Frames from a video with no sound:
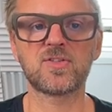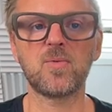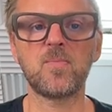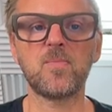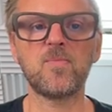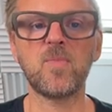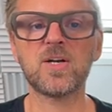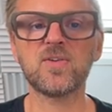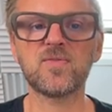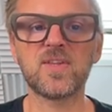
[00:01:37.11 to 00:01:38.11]
So
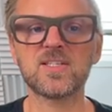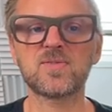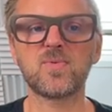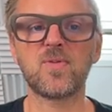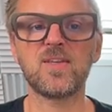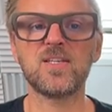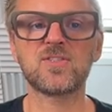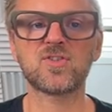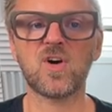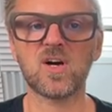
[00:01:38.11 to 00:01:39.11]
much of this with
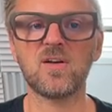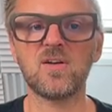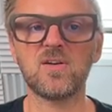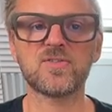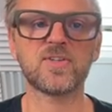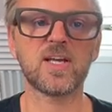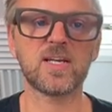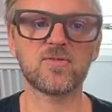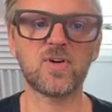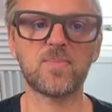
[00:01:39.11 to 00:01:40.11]
these toggles
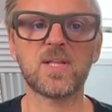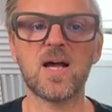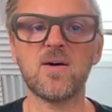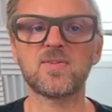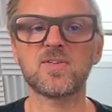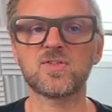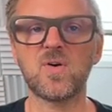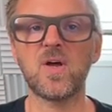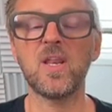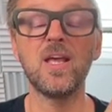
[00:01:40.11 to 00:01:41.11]
and drop downs and
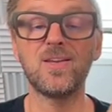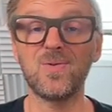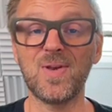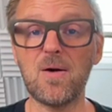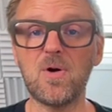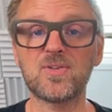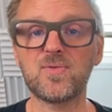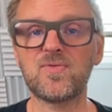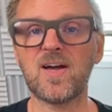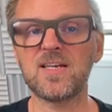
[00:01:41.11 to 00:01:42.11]
so on, you'll now
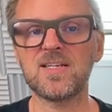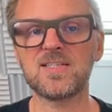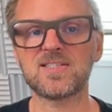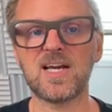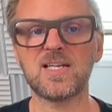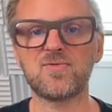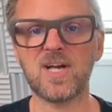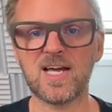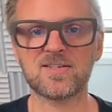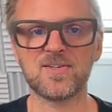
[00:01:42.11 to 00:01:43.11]
also find inside
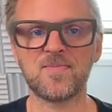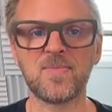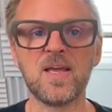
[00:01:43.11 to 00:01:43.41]
Reactor.